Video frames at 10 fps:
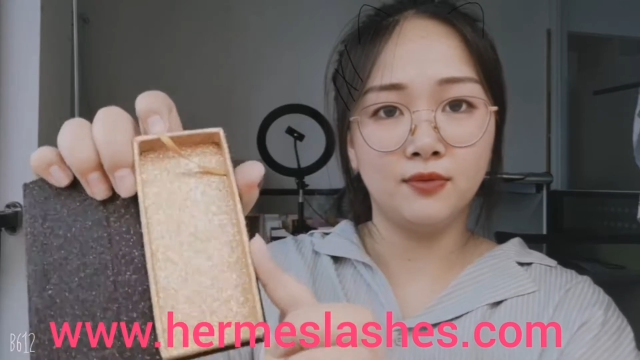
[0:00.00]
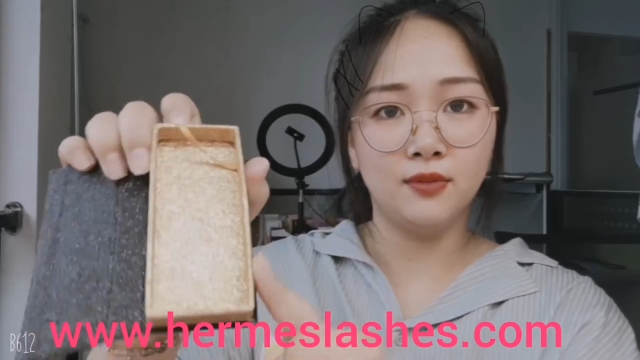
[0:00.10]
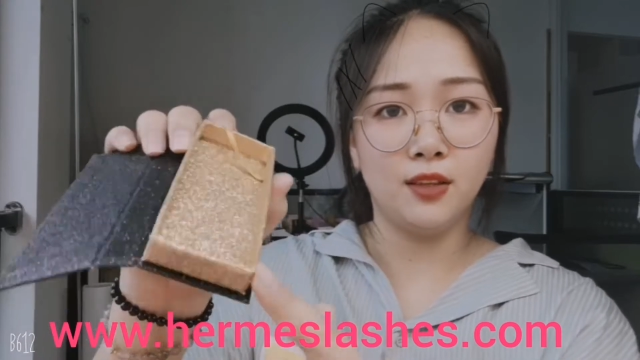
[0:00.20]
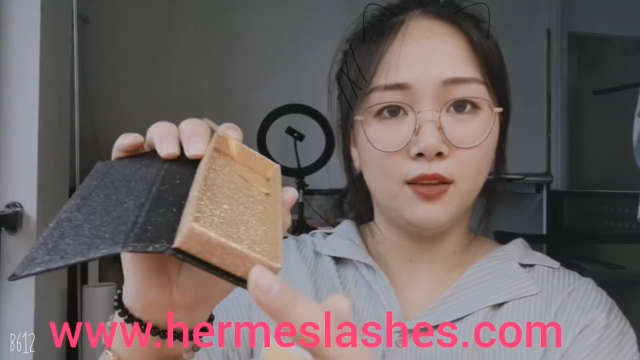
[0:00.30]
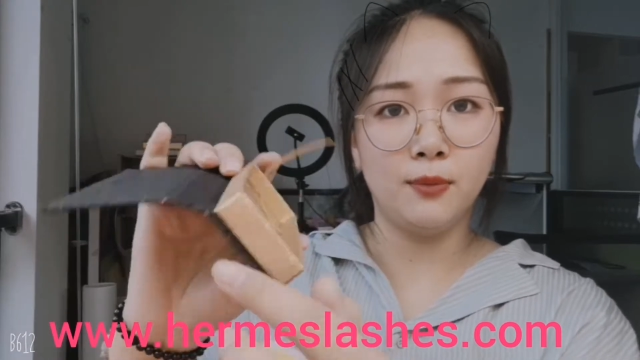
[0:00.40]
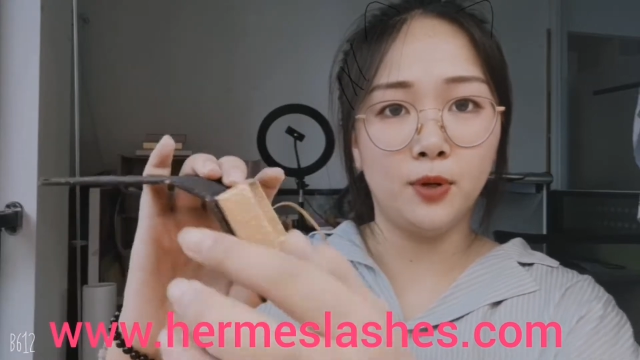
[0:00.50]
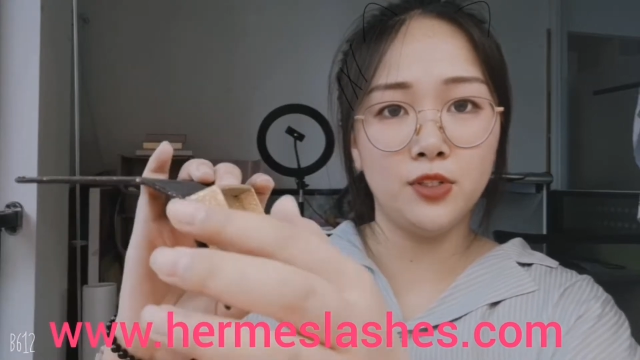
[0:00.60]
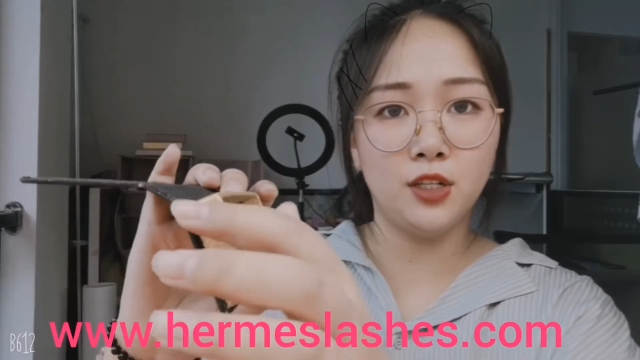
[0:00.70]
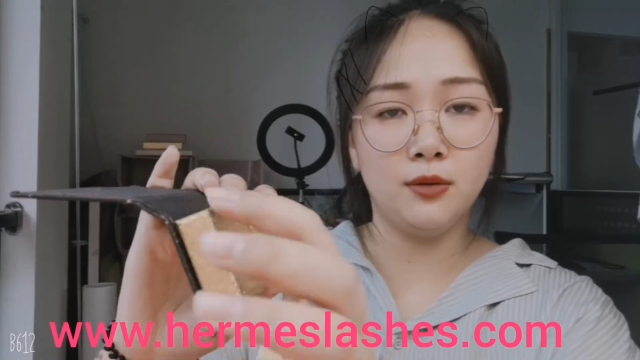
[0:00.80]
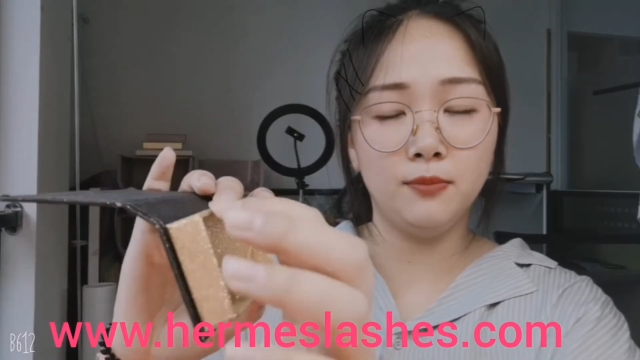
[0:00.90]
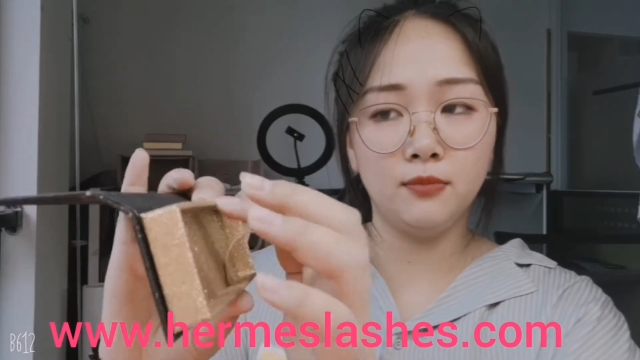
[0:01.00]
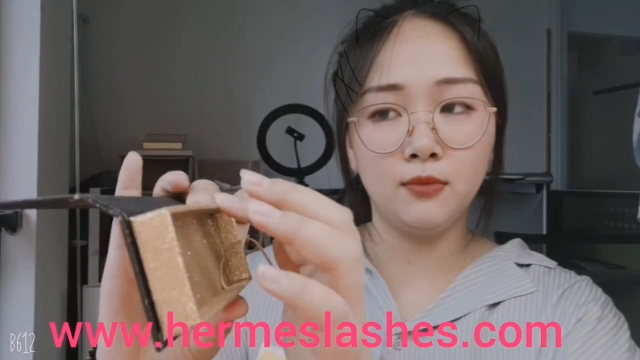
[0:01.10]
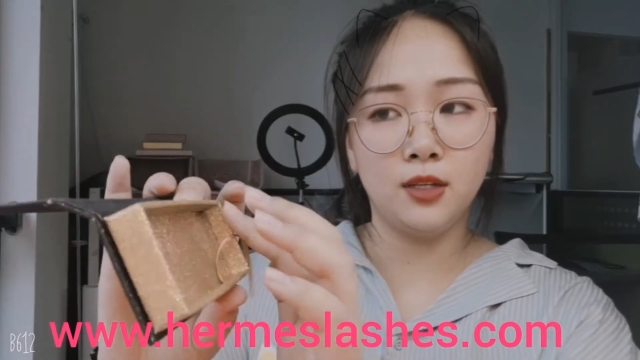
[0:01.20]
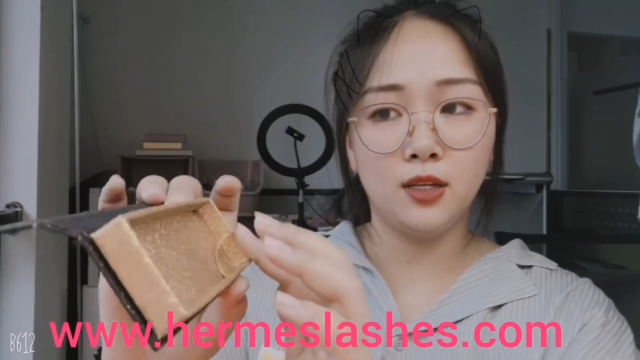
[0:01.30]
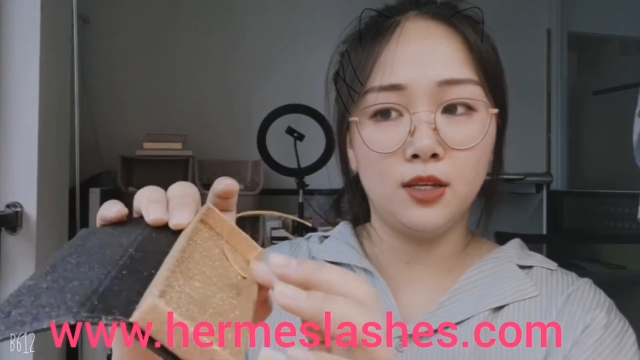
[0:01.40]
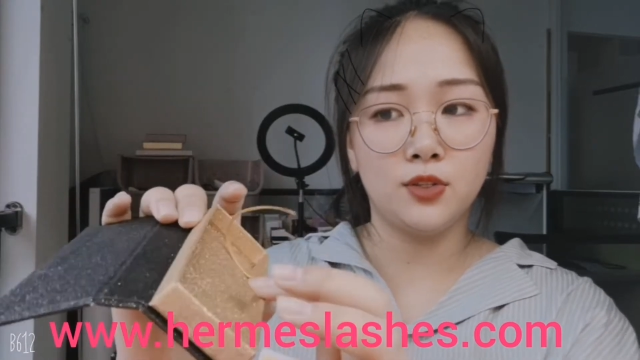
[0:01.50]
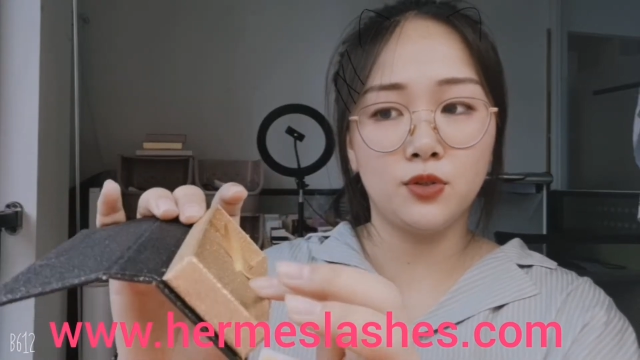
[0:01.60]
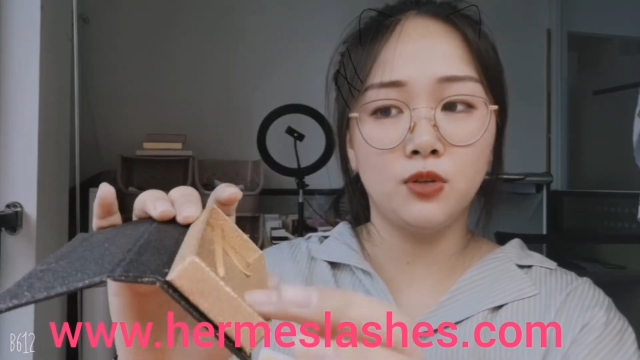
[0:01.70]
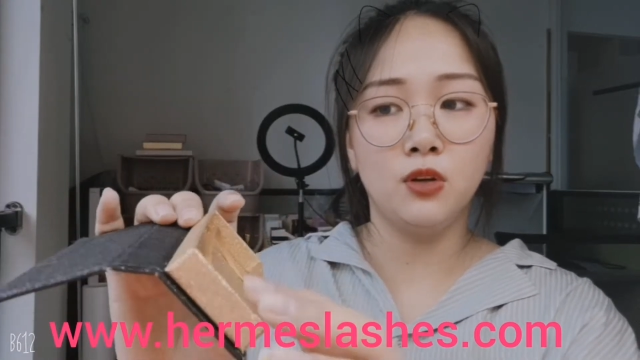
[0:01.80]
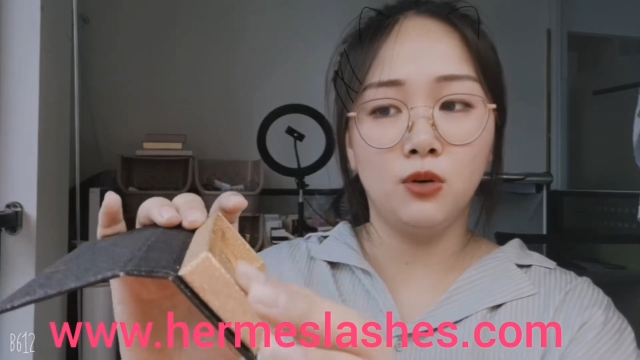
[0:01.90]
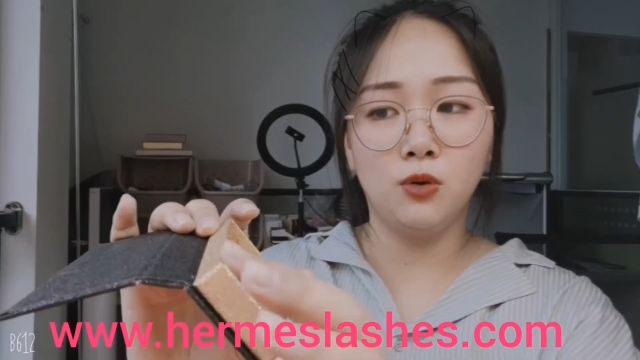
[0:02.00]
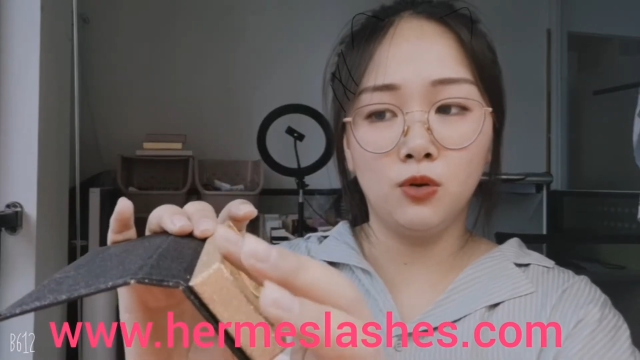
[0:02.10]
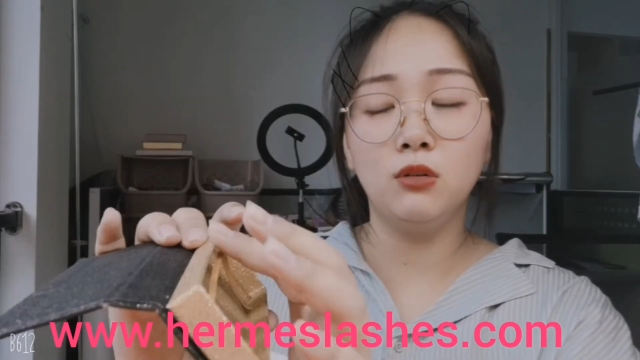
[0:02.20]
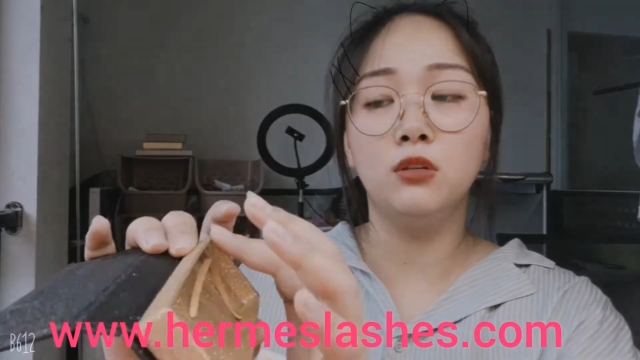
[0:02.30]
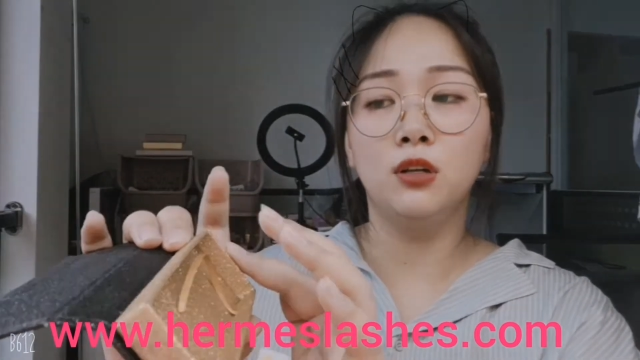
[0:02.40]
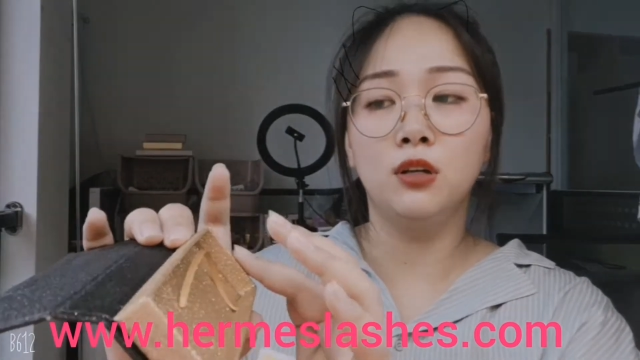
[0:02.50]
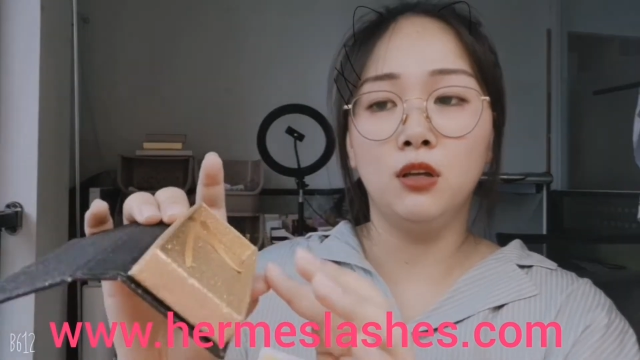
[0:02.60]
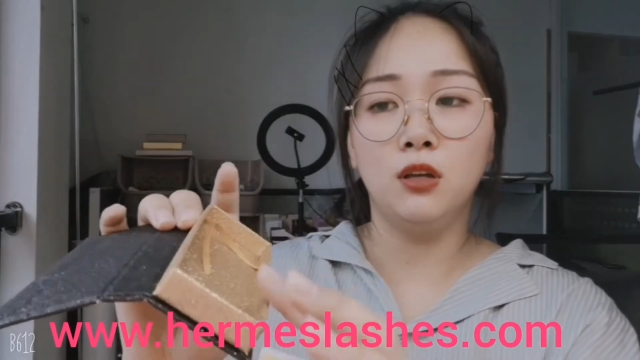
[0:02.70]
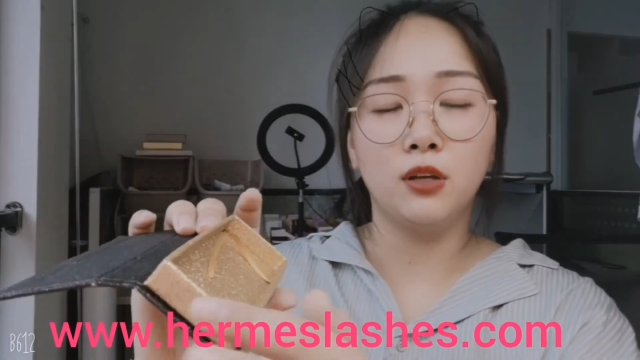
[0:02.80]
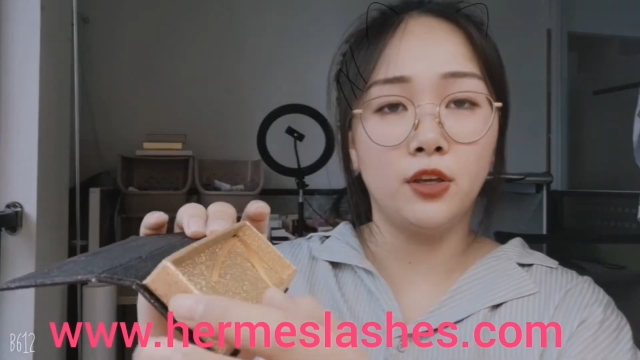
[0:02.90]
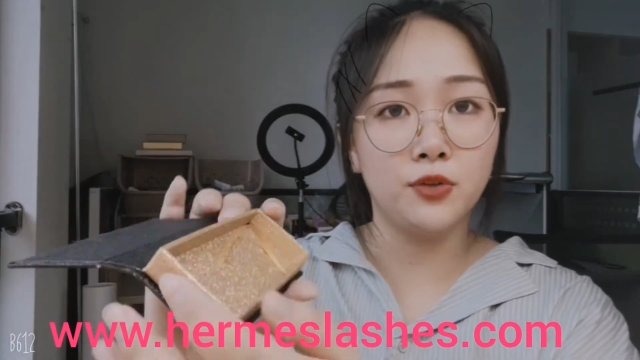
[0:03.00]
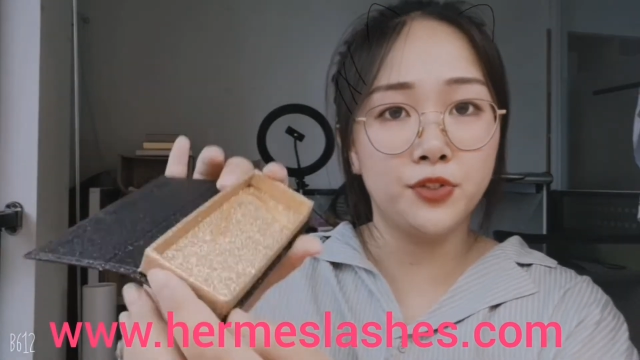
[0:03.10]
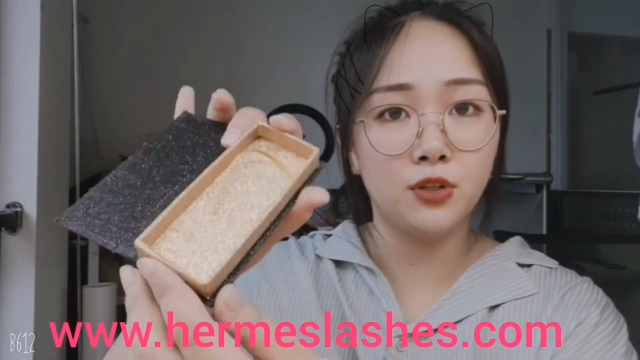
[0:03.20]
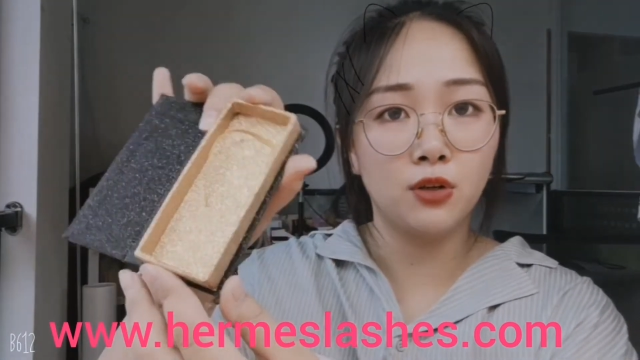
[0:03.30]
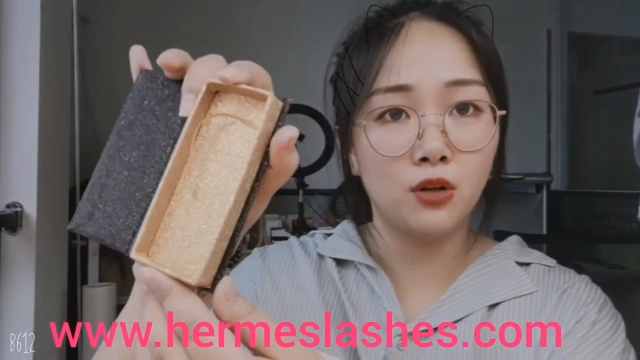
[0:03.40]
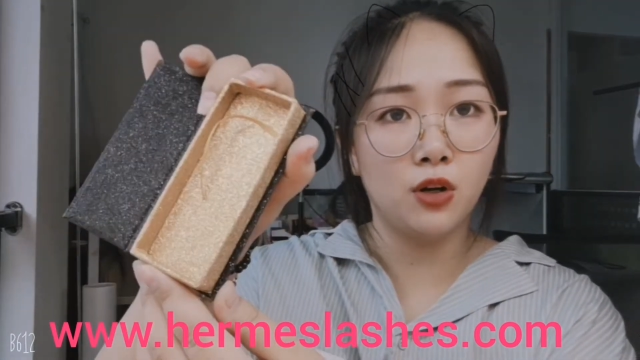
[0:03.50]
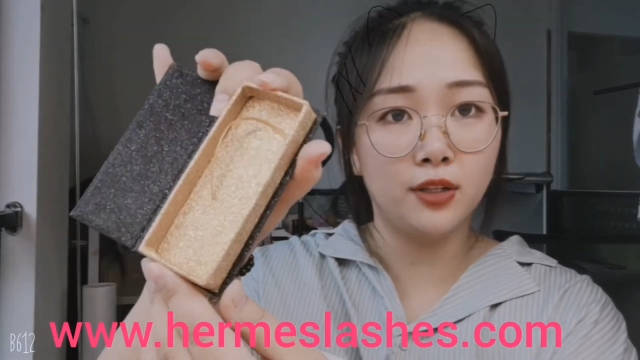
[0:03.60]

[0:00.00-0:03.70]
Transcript: The bottom is whole glitter gold.